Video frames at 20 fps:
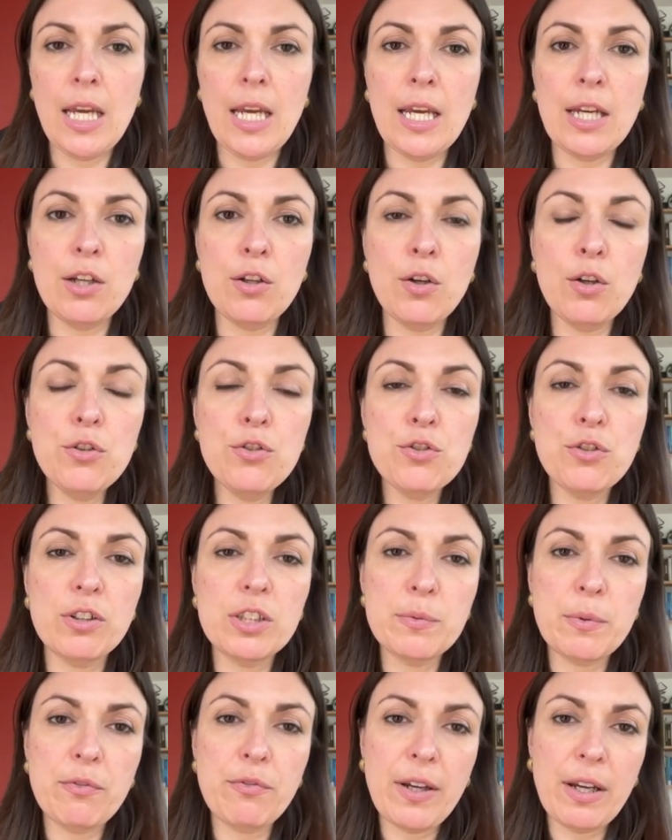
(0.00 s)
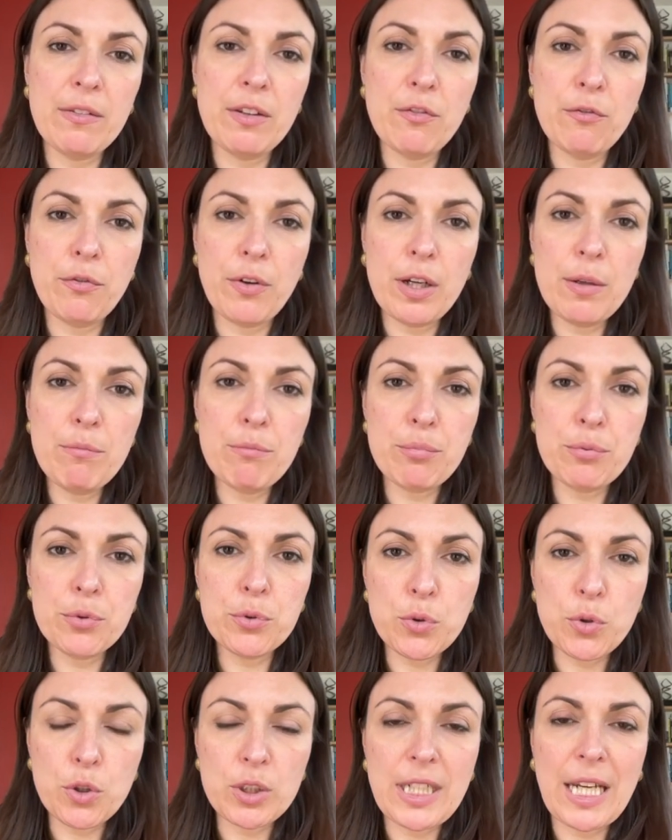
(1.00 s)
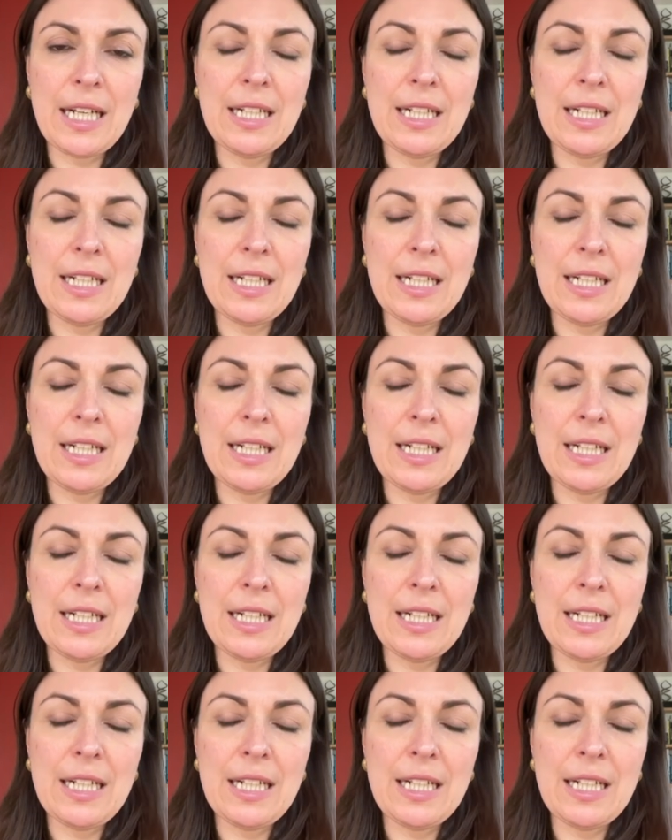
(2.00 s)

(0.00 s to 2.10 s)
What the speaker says: In contrast, we found that very broad